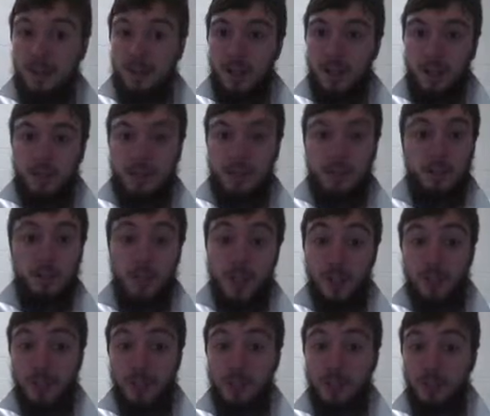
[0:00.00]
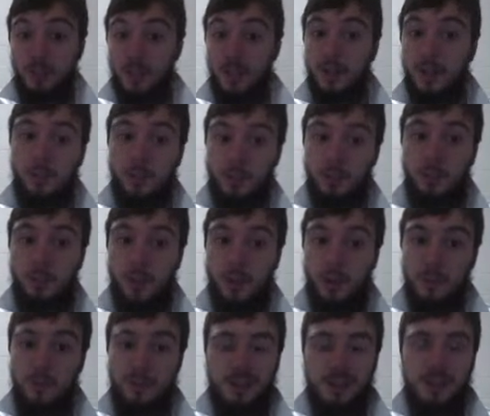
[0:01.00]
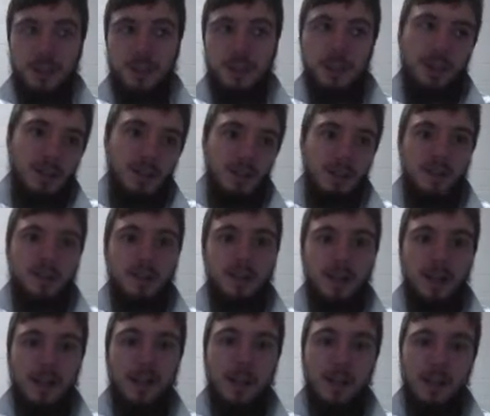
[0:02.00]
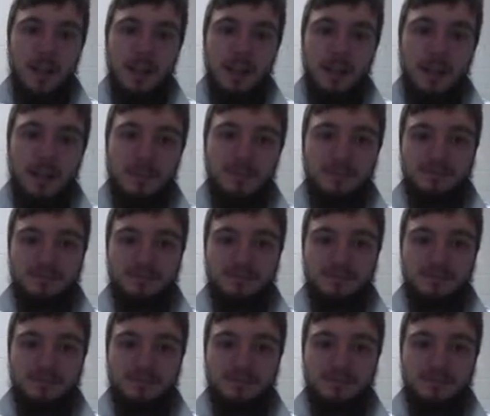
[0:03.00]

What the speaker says: And the people that tried to start a new forum, they got banned.